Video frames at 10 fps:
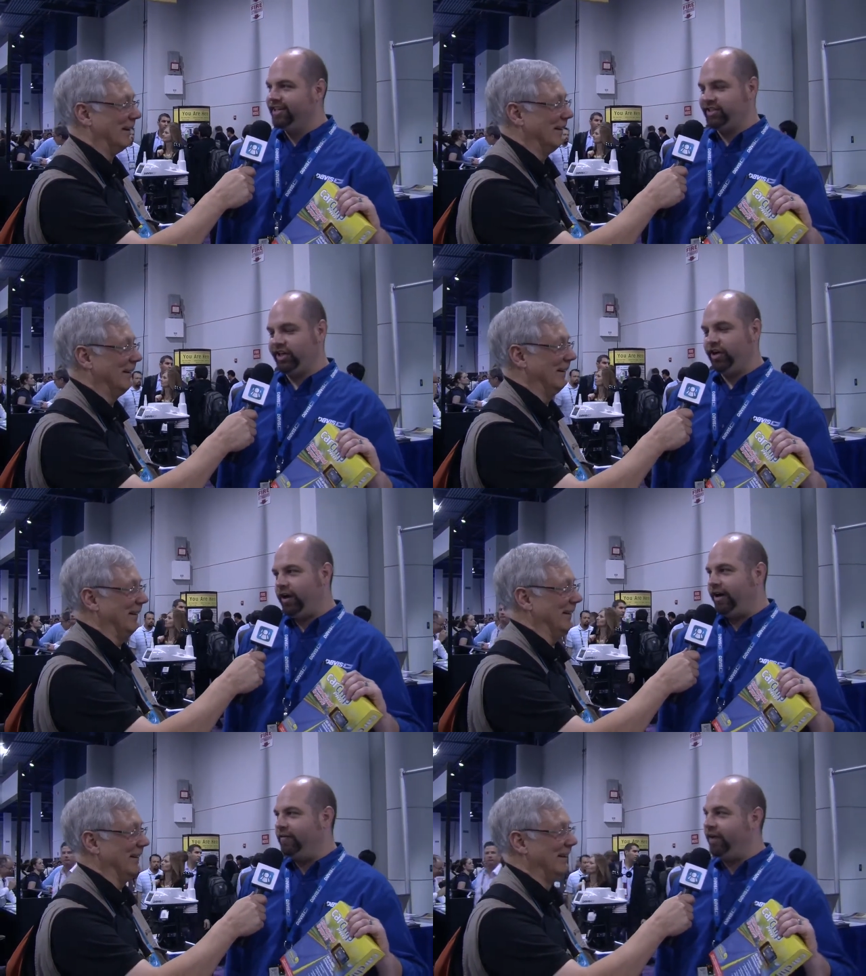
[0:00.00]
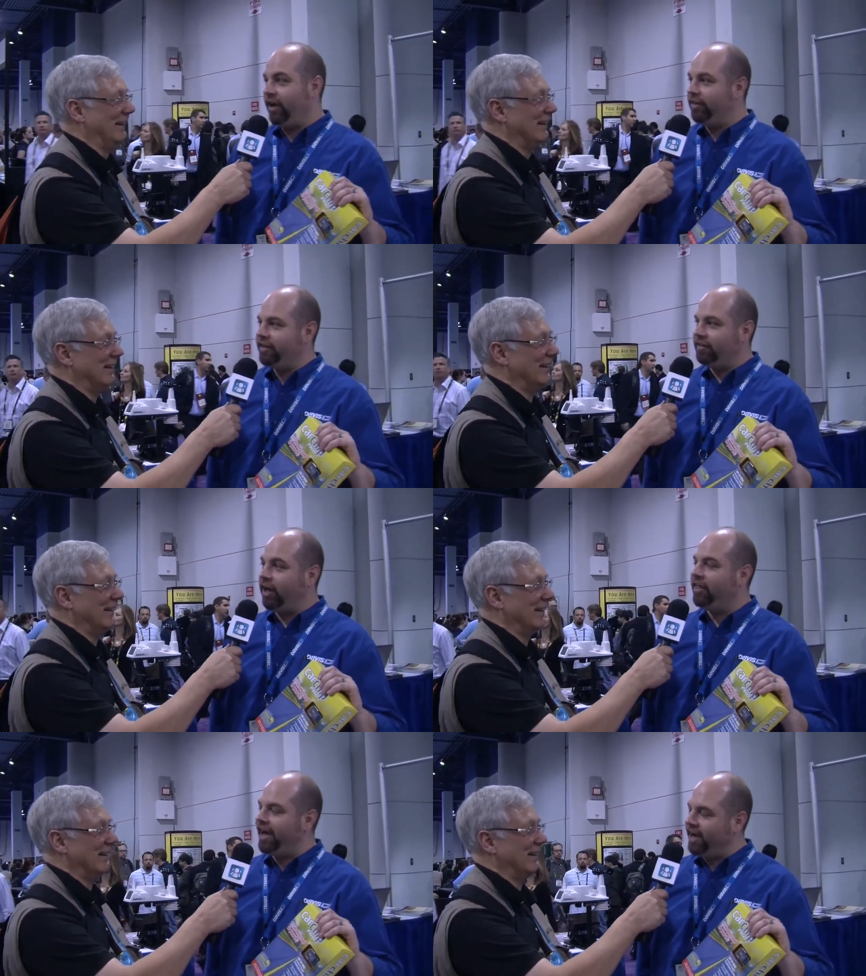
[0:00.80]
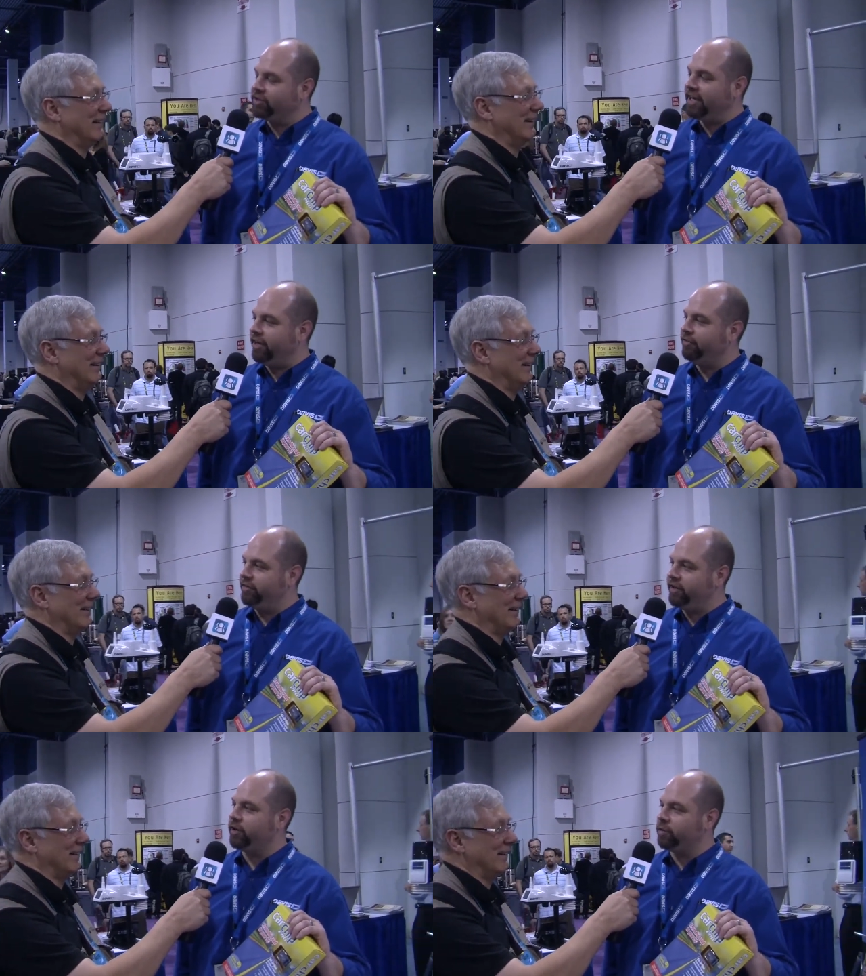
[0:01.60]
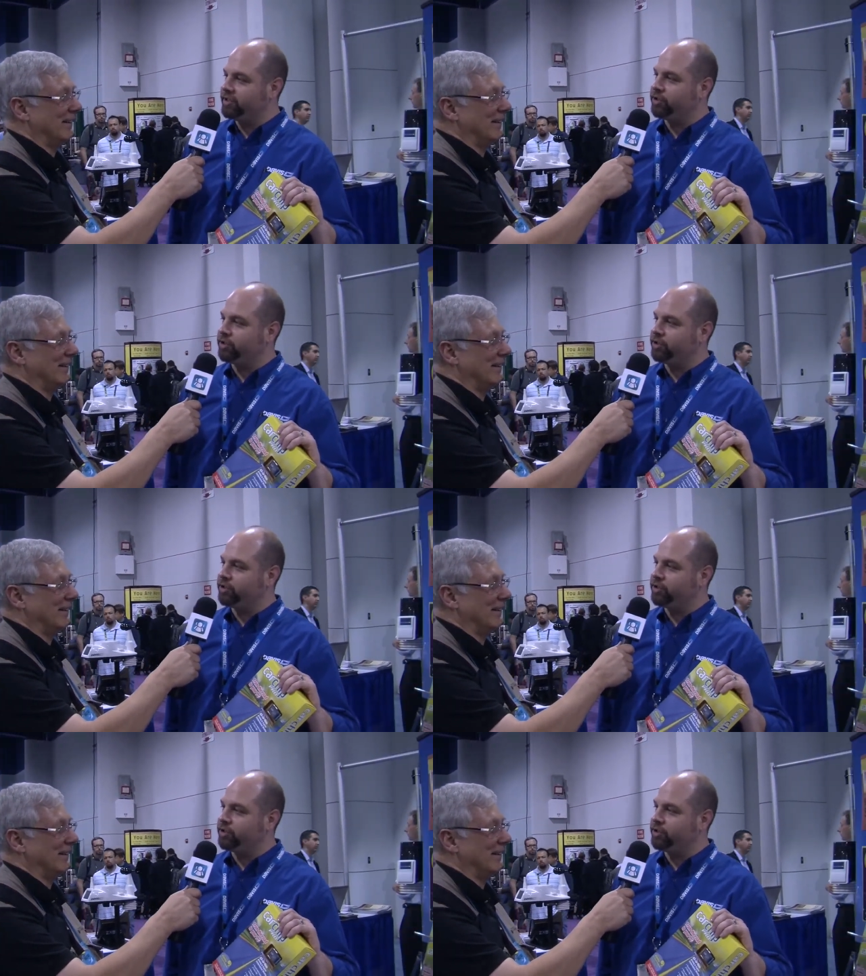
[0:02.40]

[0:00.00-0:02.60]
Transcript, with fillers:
Speaker 1: So all the hows of how the vehicle was